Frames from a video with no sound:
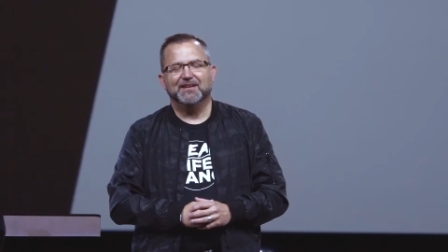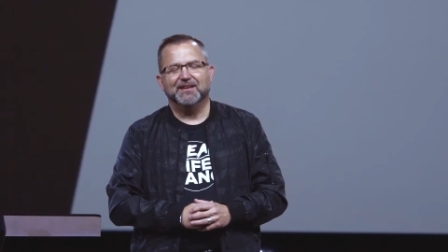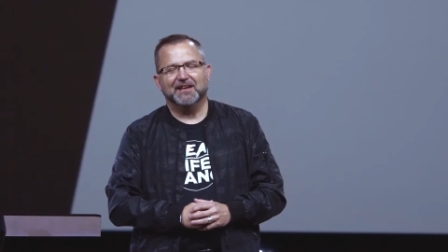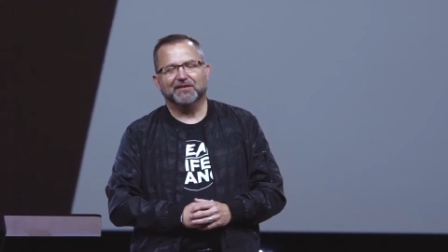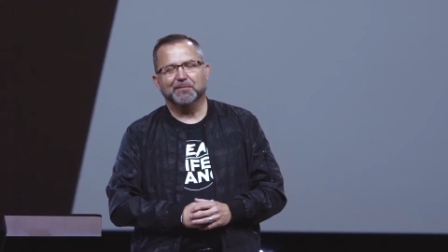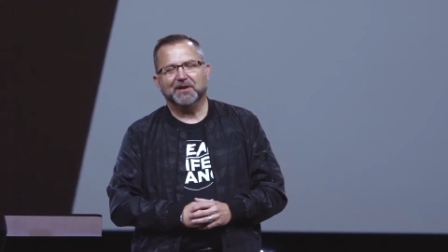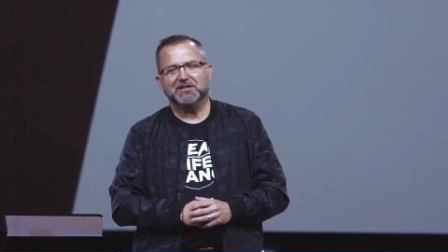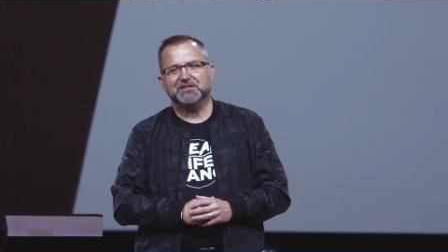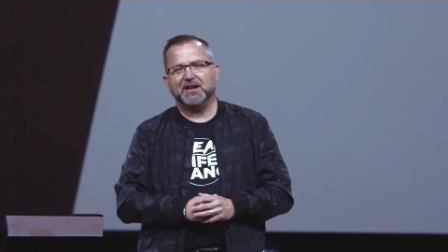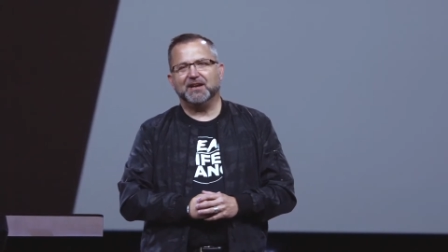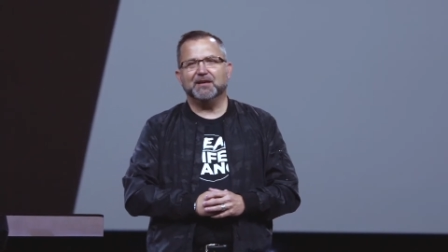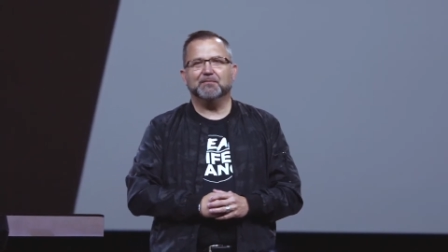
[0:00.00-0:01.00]
And everybody
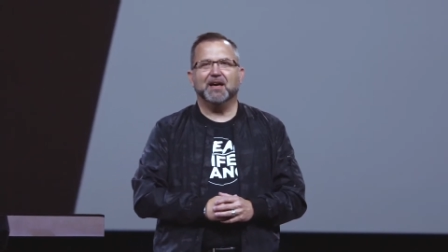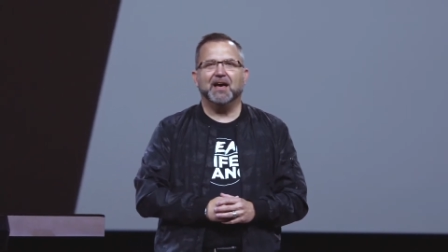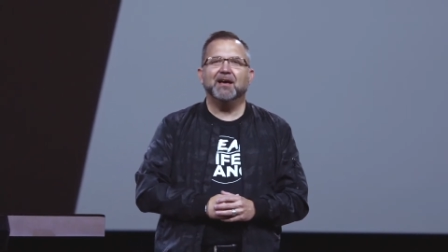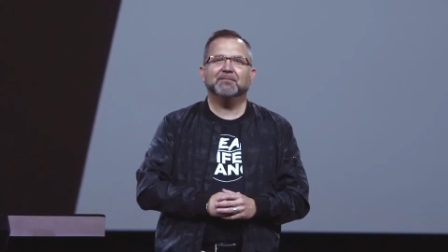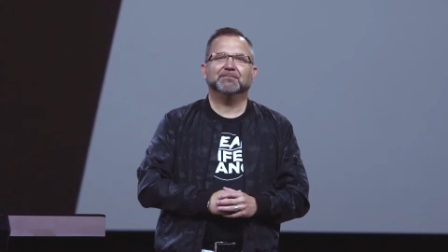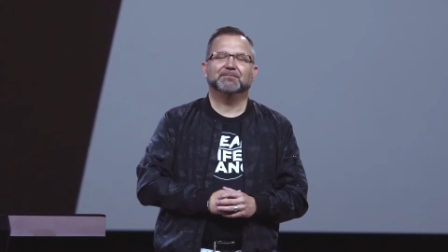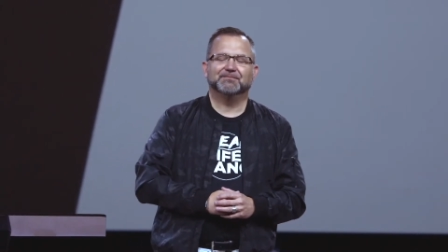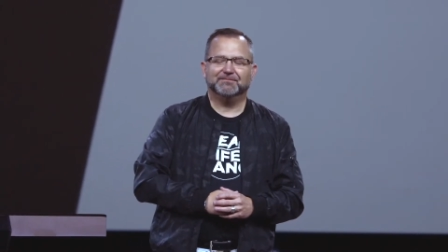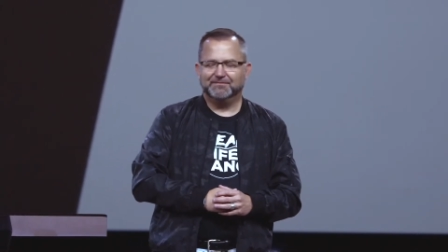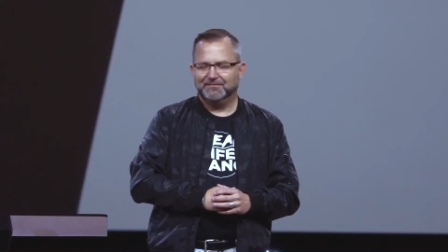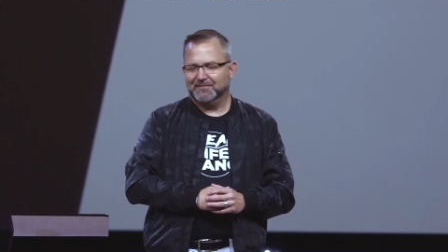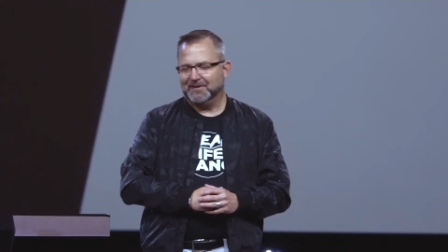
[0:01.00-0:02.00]
shouted, Amen. amen.
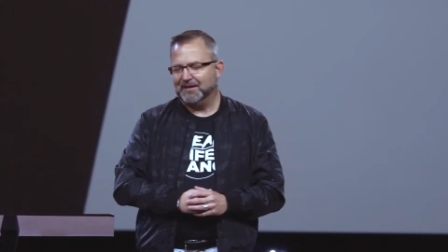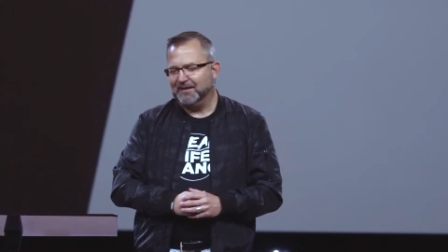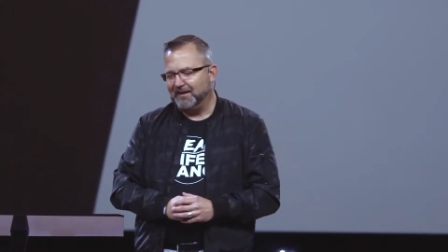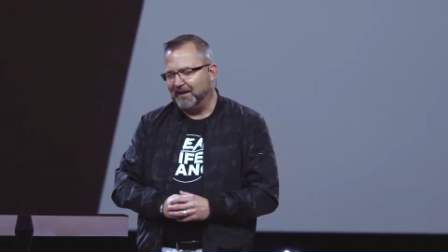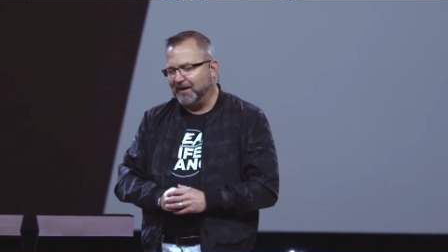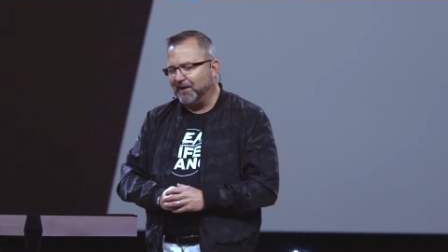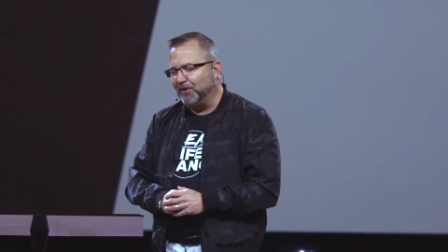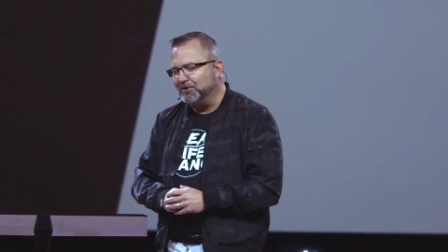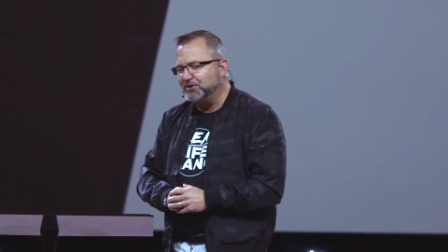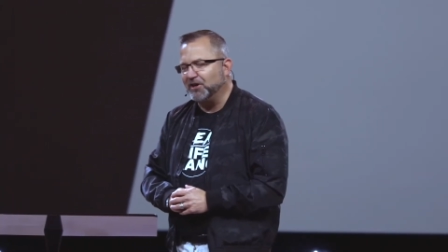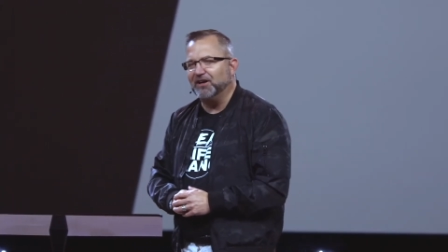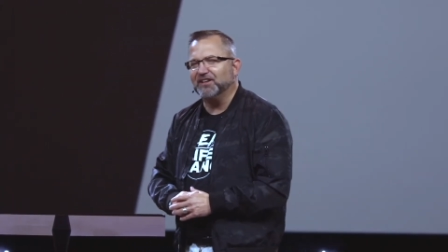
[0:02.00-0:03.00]
I heard
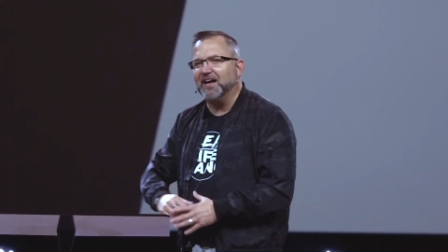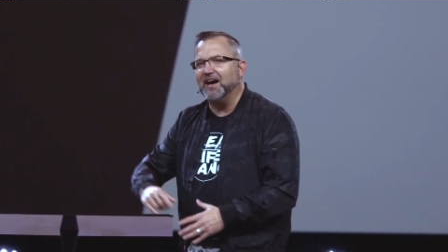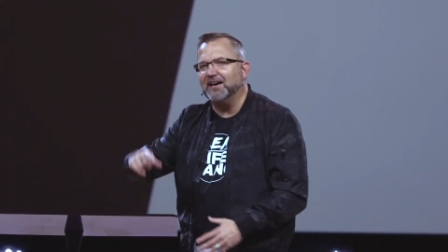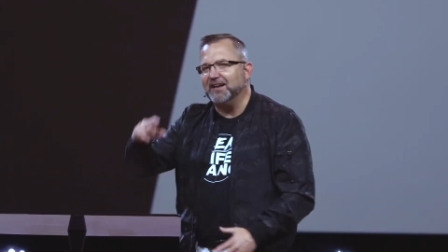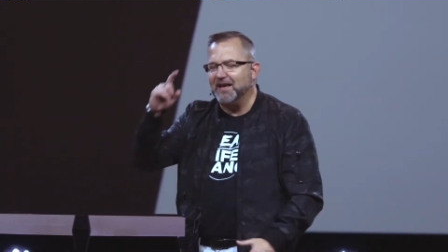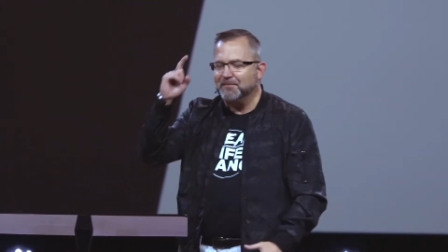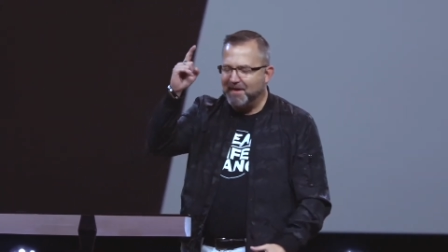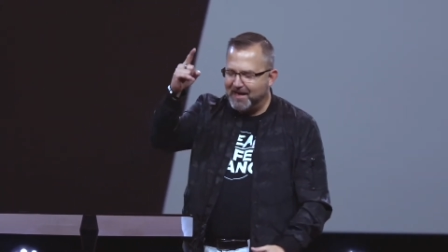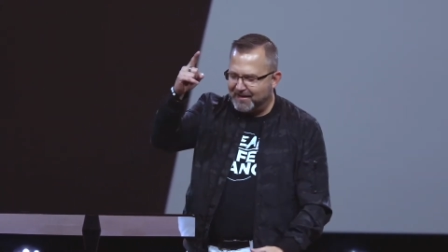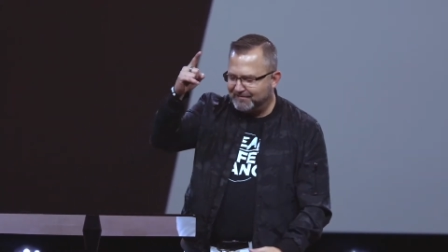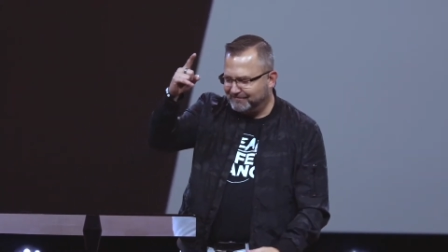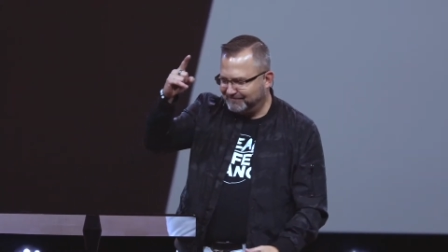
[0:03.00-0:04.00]
you online, amen?